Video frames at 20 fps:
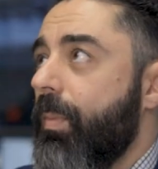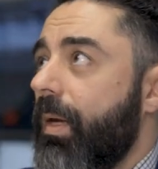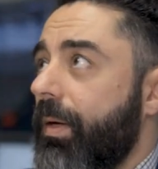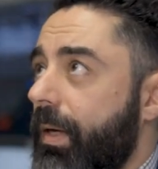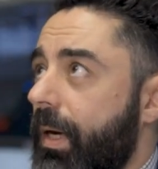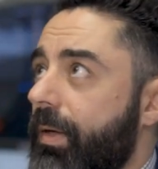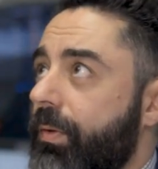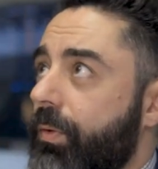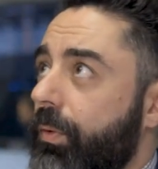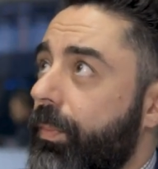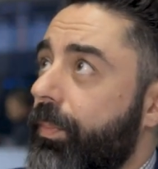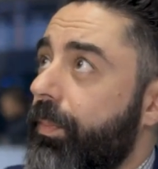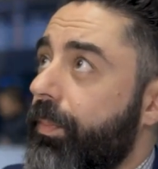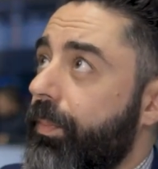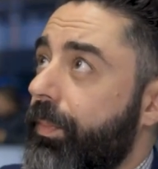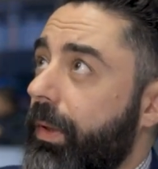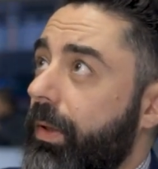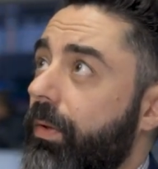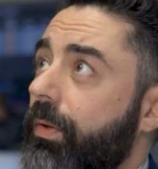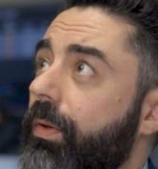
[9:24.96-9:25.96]
Yeah, so
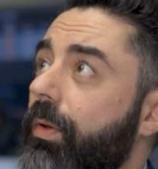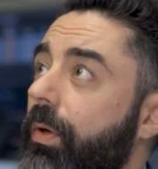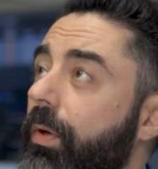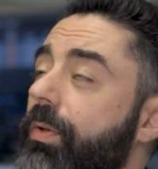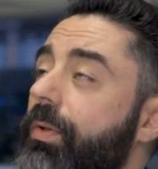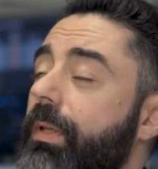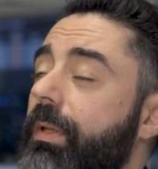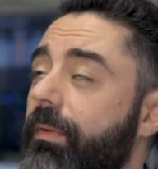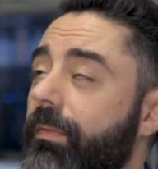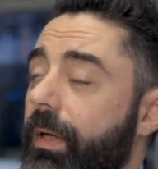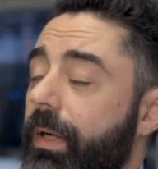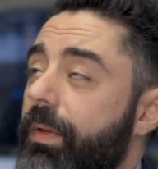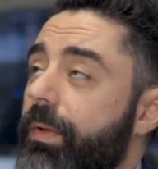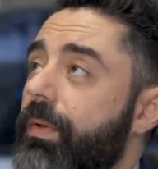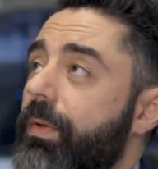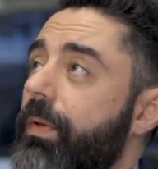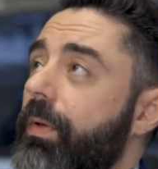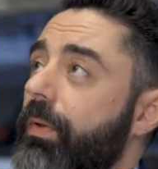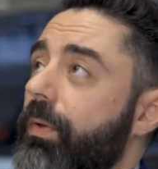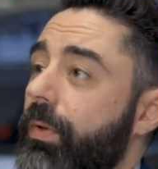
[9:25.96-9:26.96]
beyond logs and
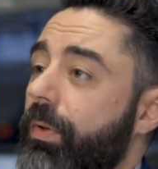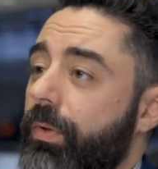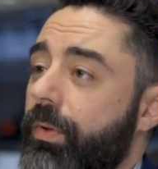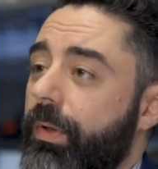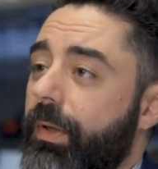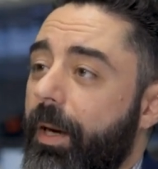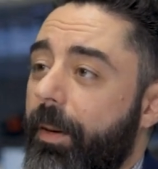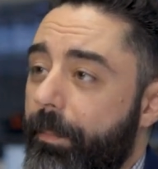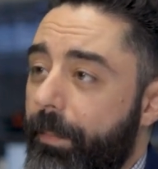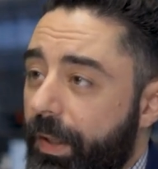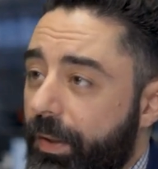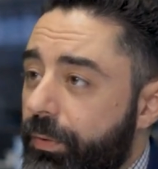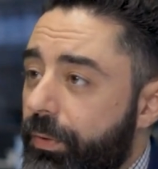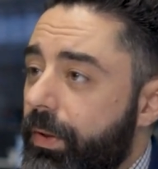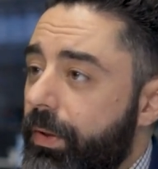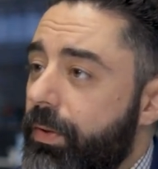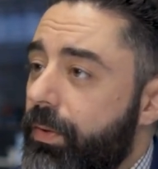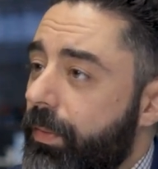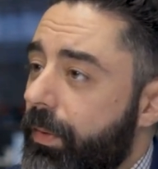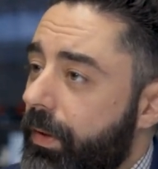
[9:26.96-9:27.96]
events, you get
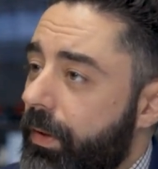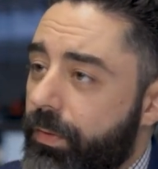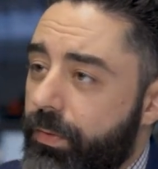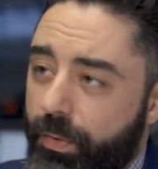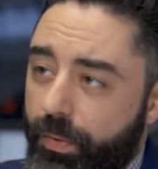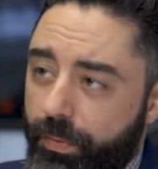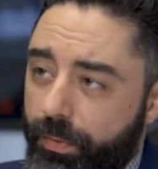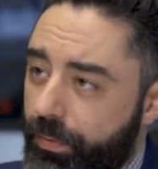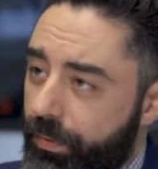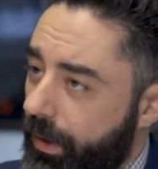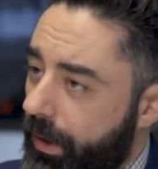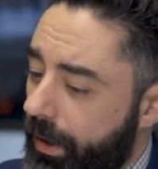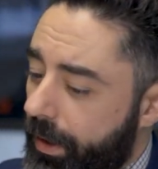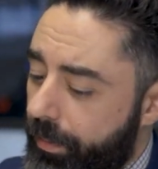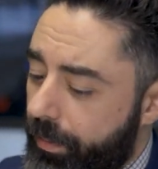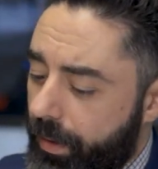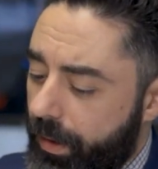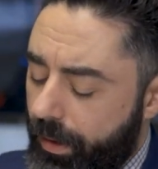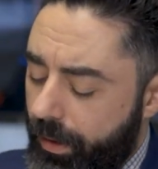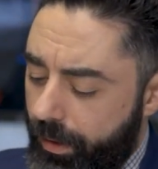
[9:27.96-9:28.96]
metrics with us all the
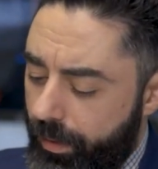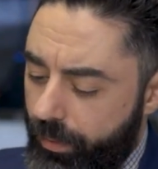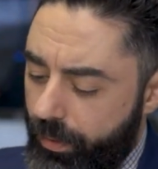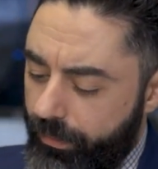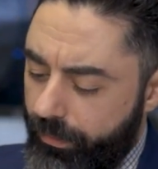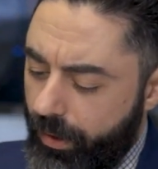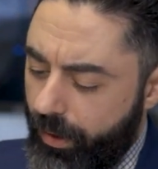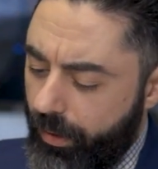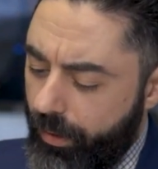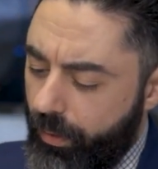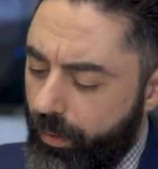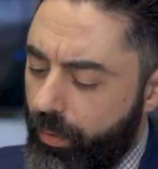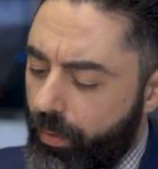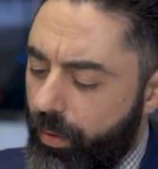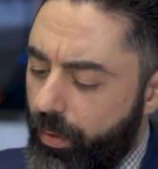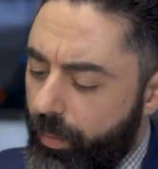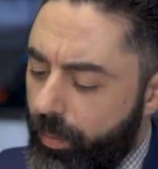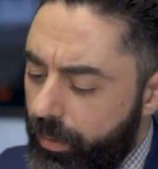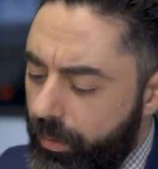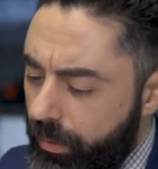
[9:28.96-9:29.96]
time. You've got
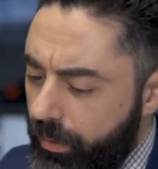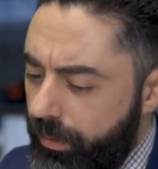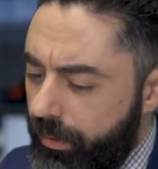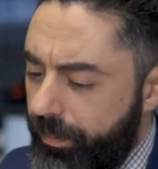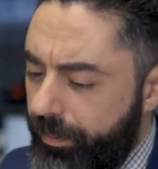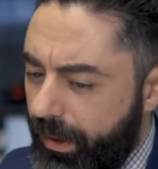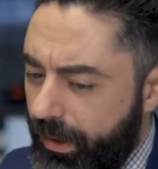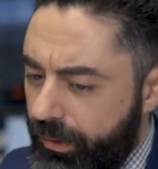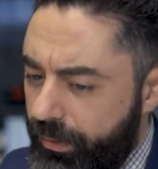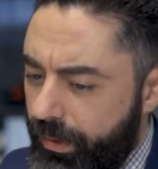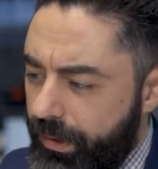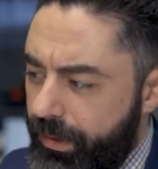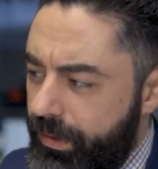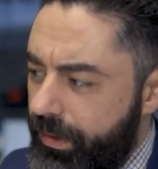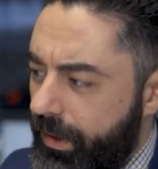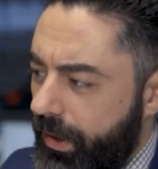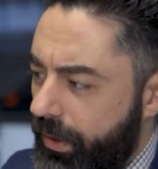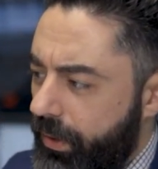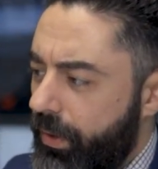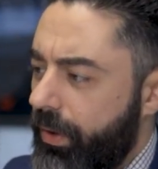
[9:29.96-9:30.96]
global metrics
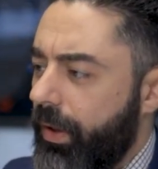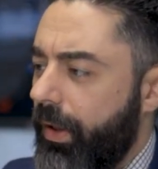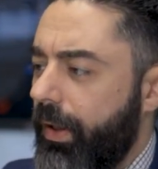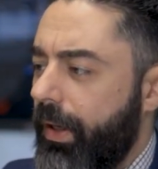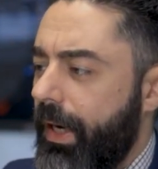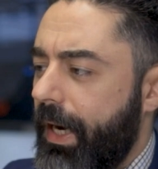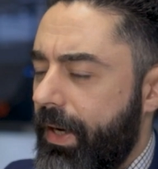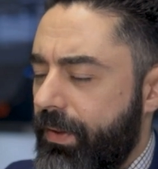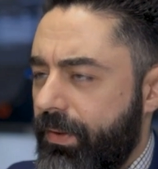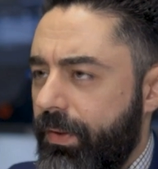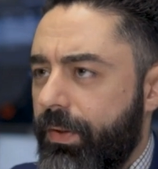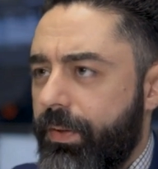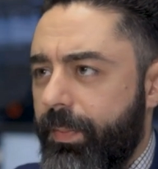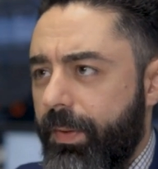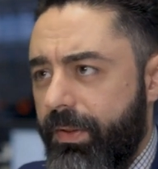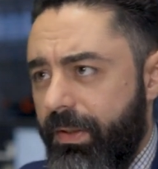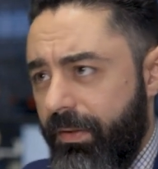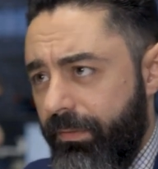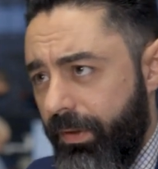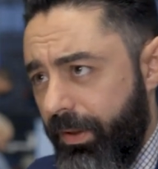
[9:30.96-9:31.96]
and you got
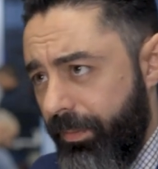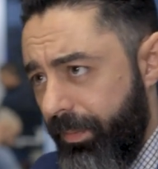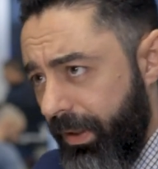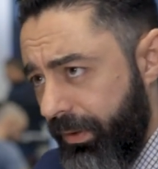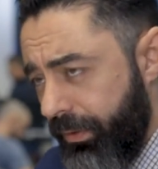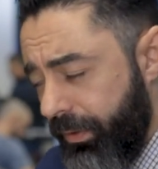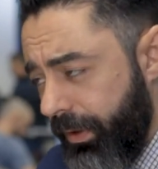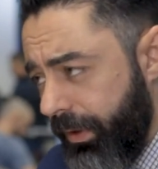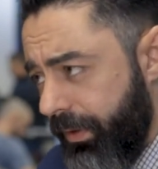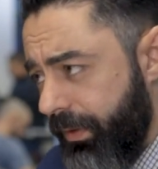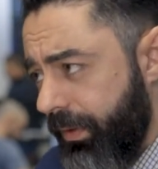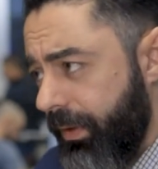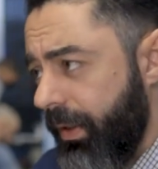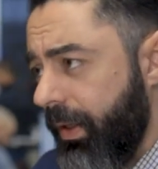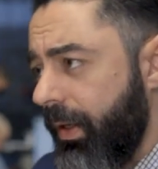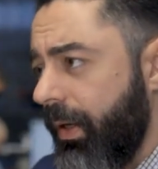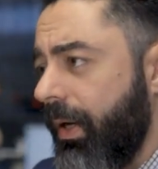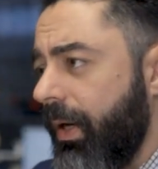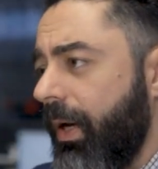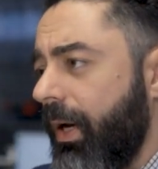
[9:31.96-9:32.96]
asset-specific metrics.
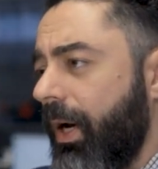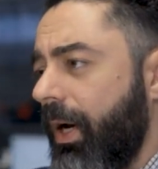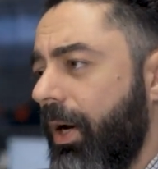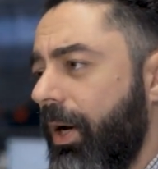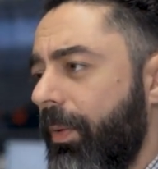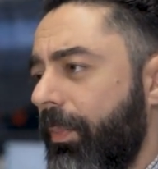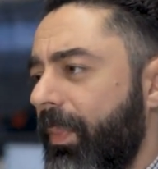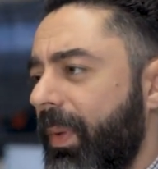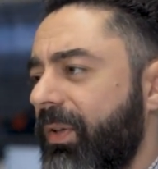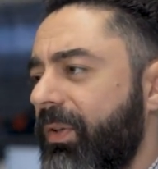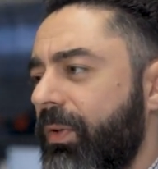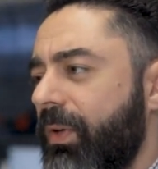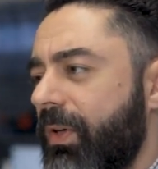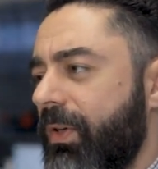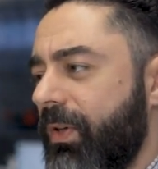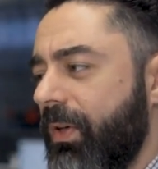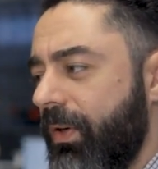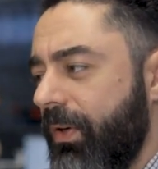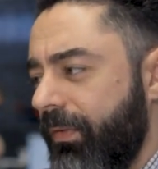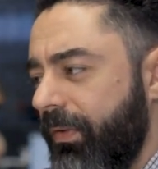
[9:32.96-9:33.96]
Right.
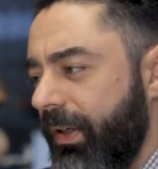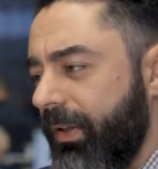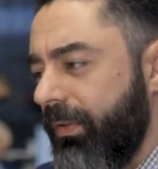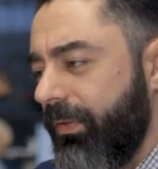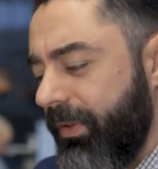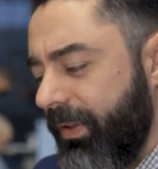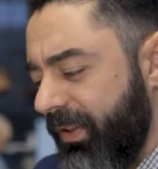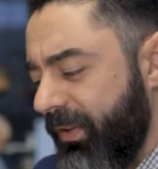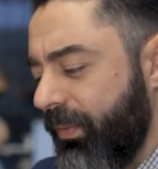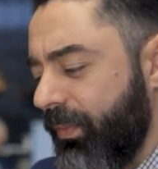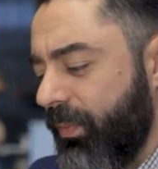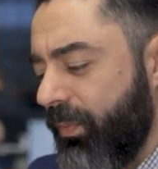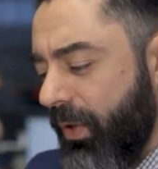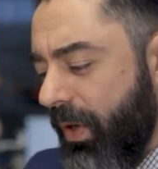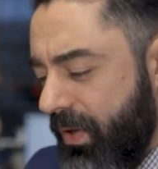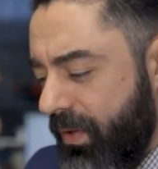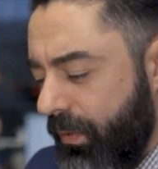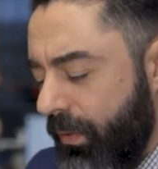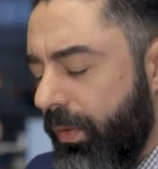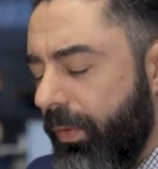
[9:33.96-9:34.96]
Metrics are effectively
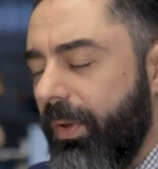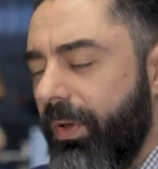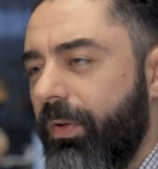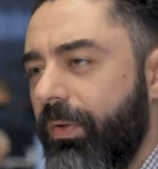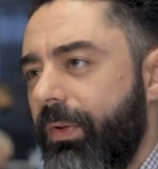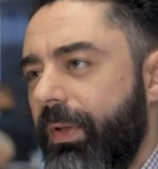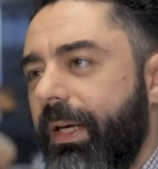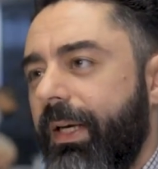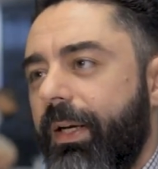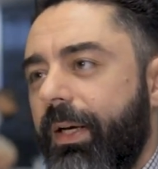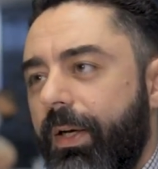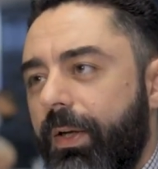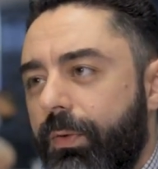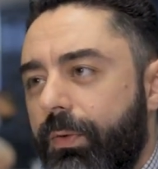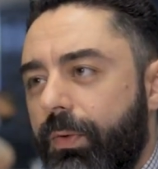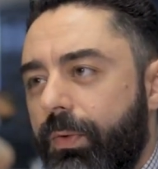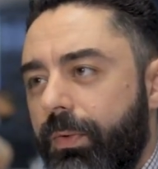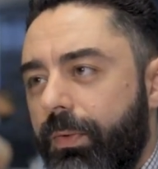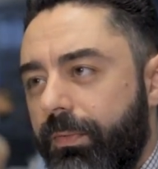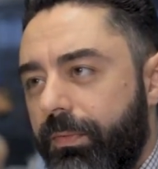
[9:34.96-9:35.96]
transforming the data
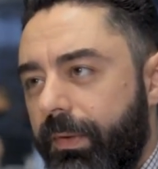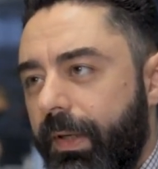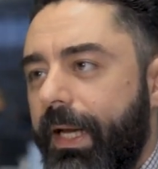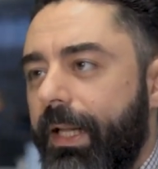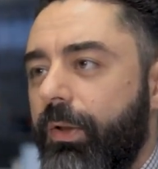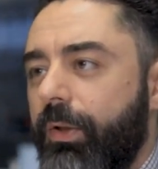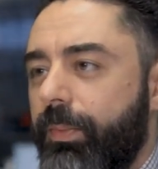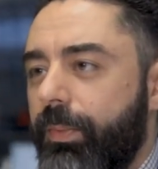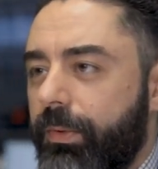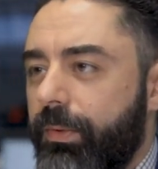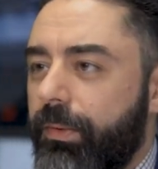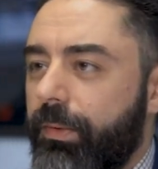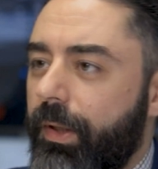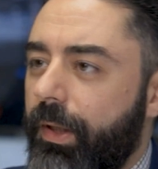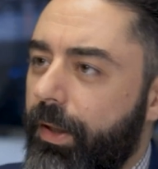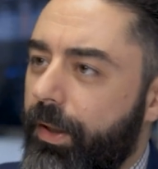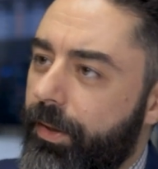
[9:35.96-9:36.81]
into valuable